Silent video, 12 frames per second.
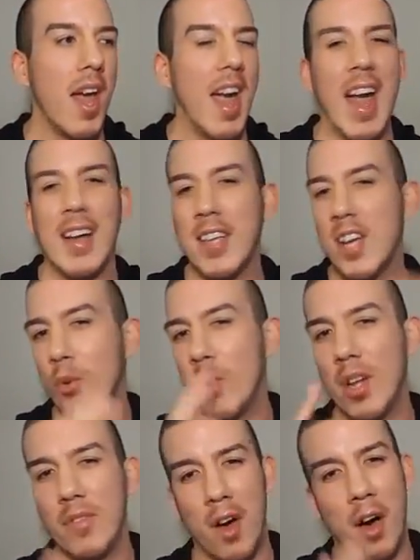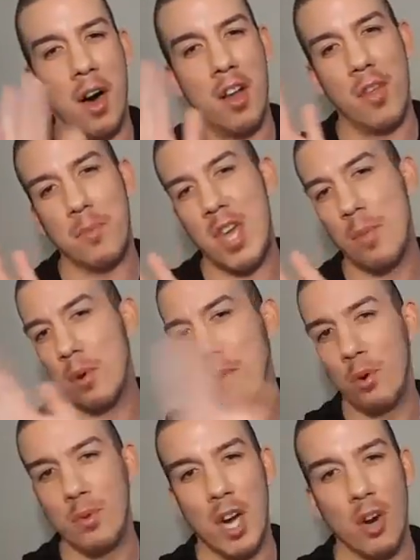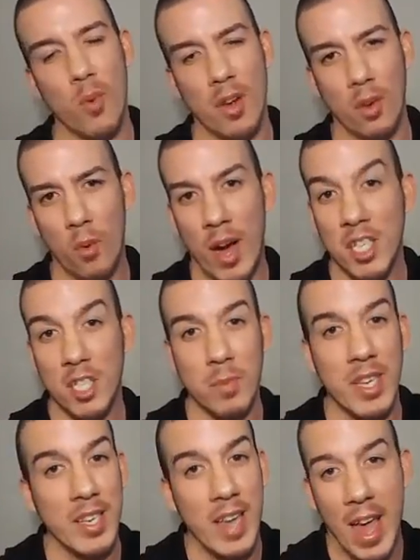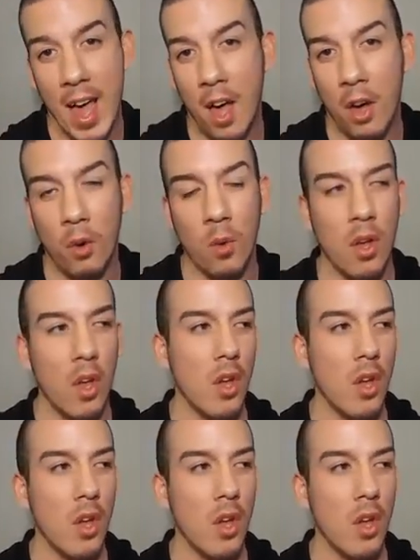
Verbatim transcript: and get rid of all the people who don't want to watch me now.